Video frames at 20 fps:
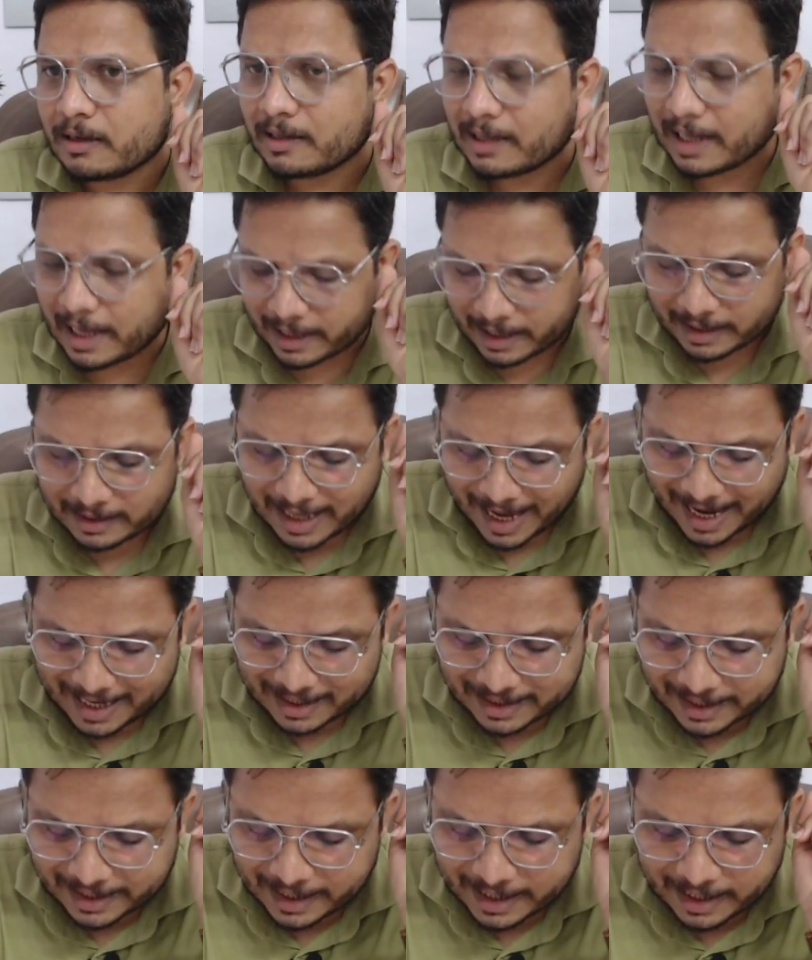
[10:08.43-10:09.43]
Like in
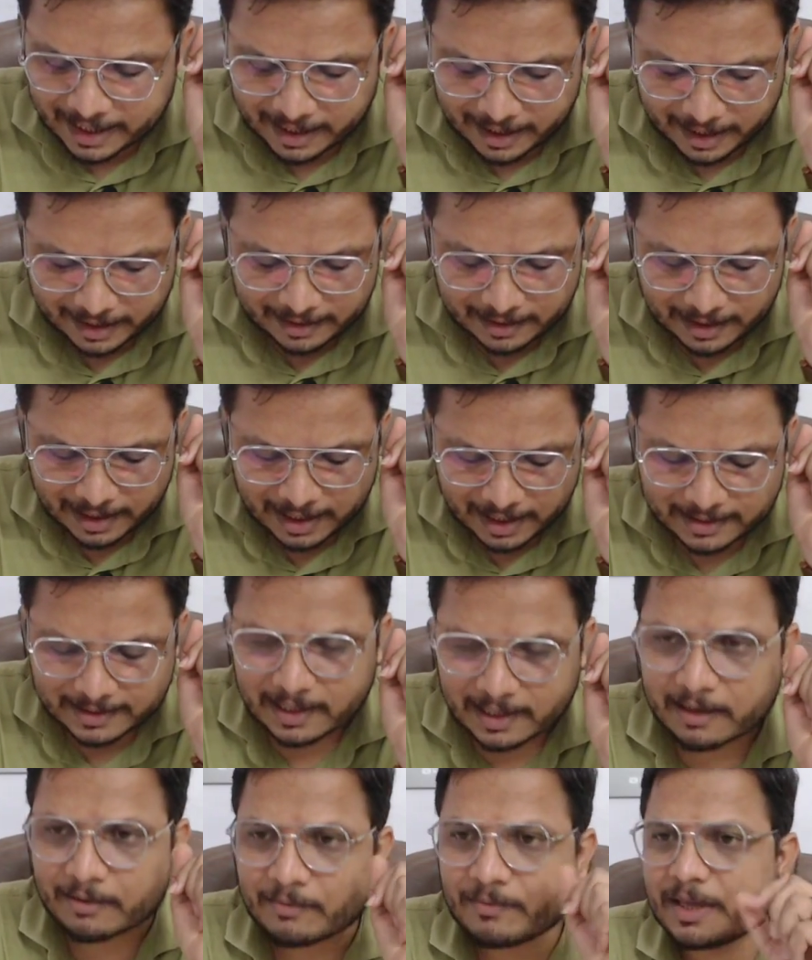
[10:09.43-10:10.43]
LED, in
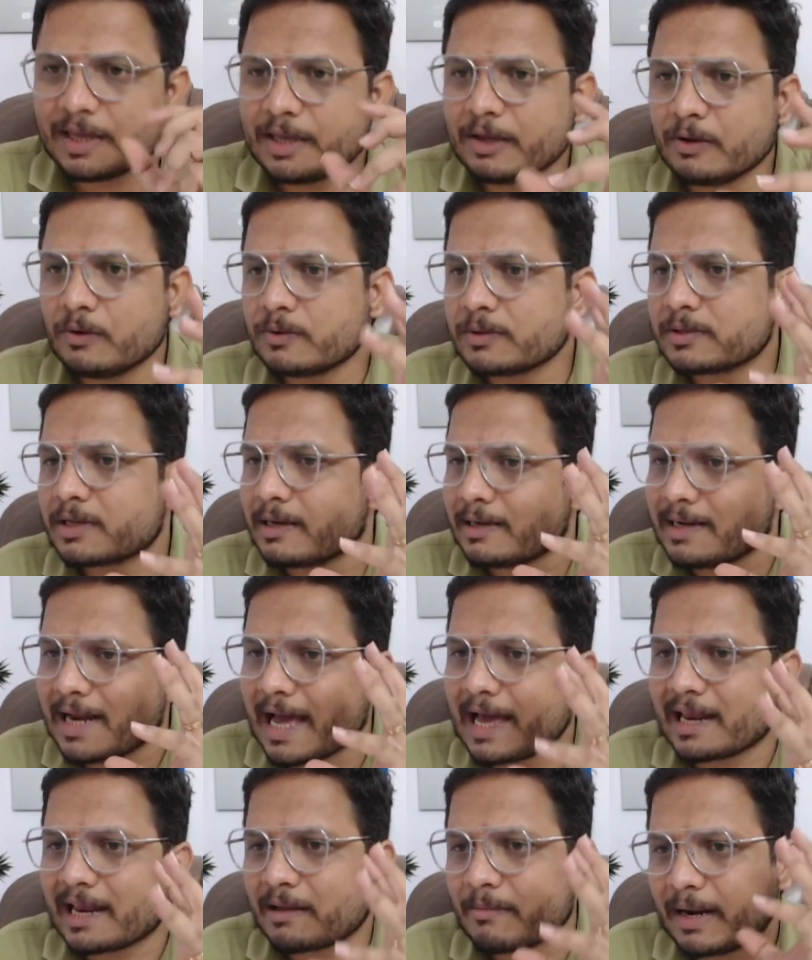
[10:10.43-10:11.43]
laser, we use
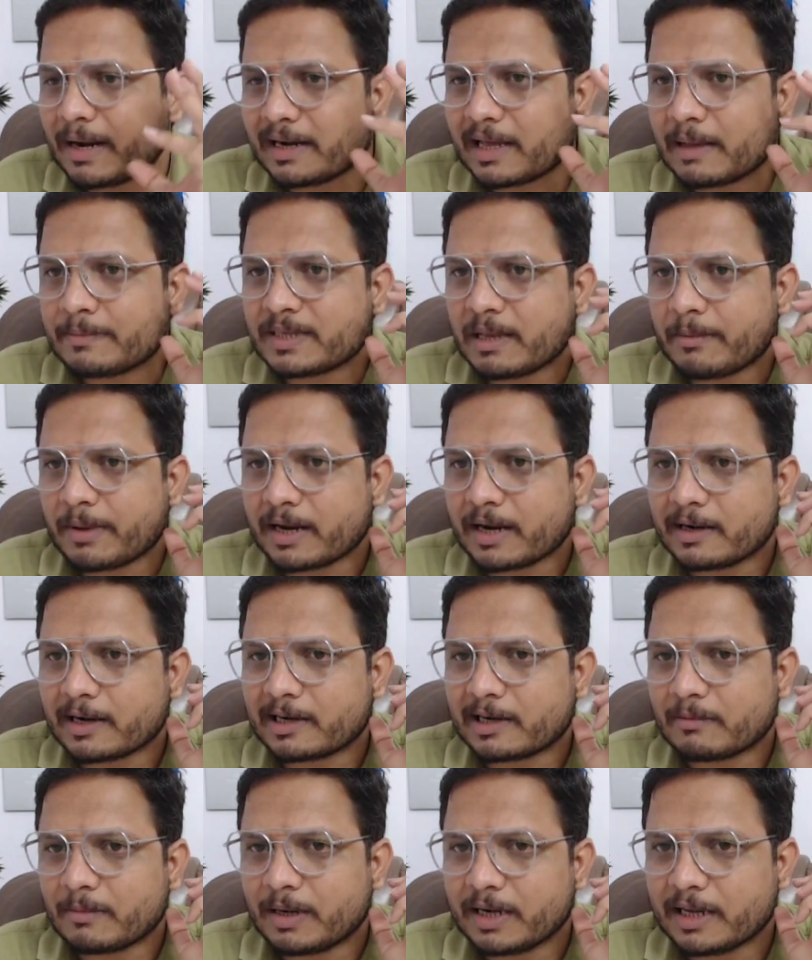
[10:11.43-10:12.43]
direct band gap
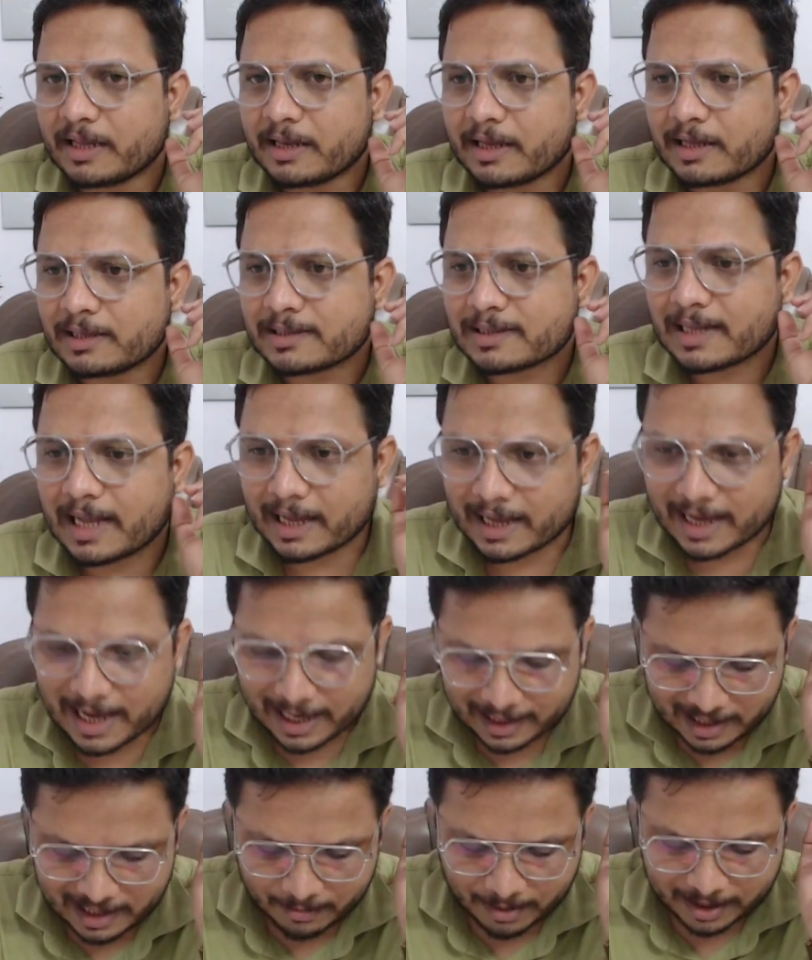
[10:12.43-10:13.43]
semiconductor materials like
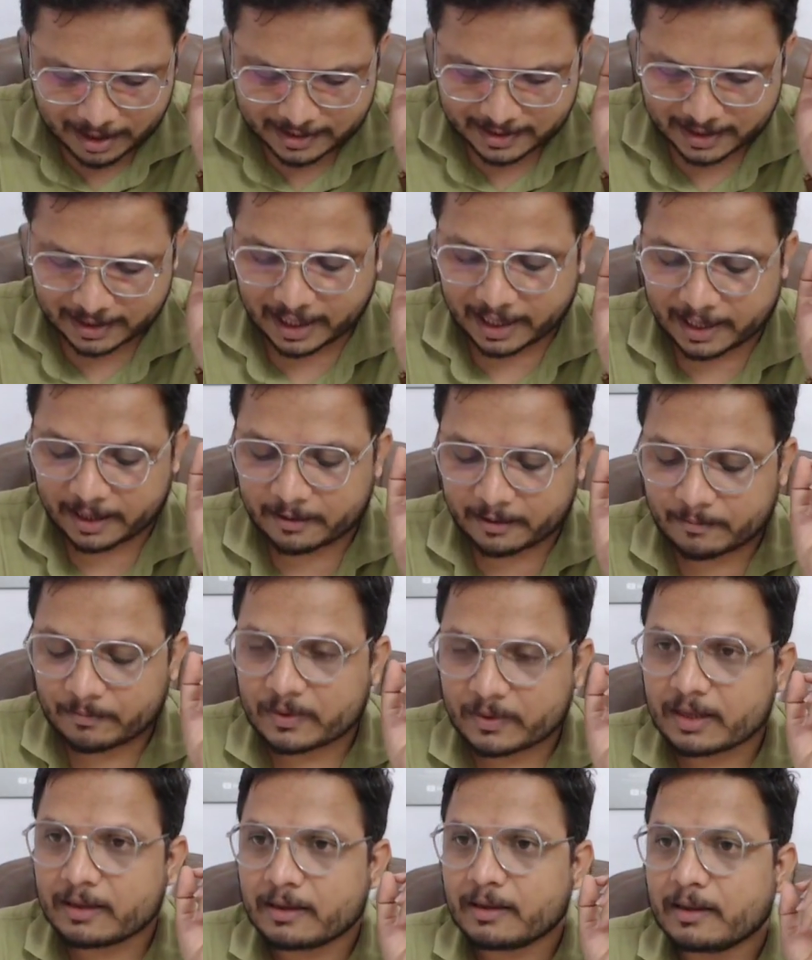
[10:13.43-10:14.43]
gallium arsenide.
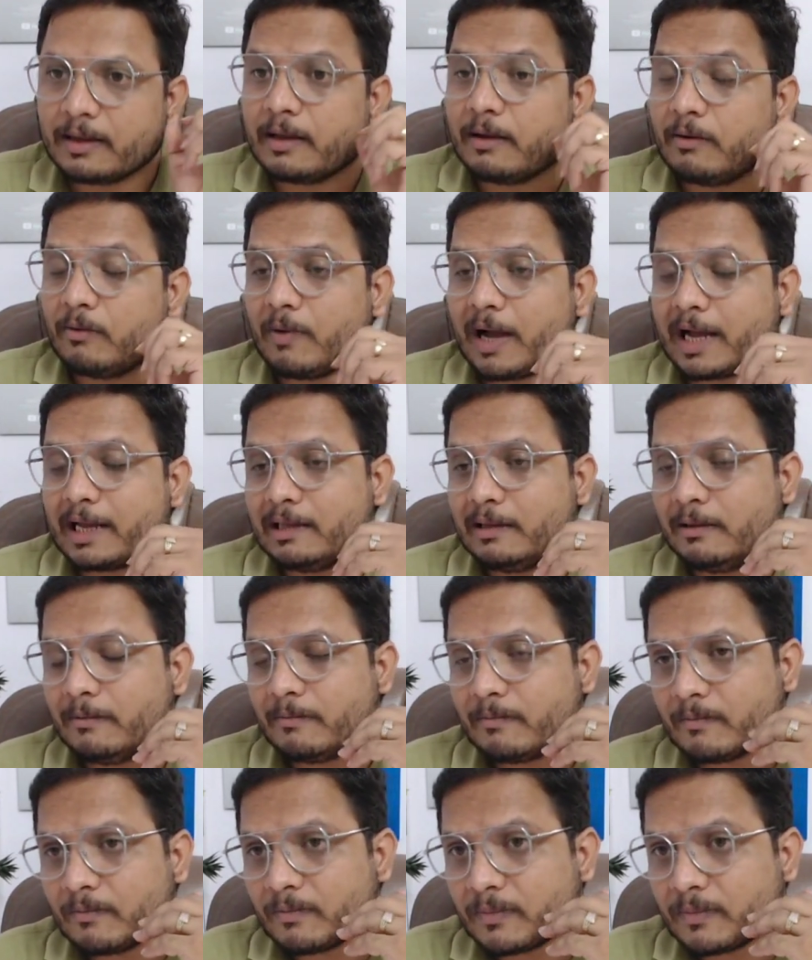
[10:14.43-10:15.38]
While,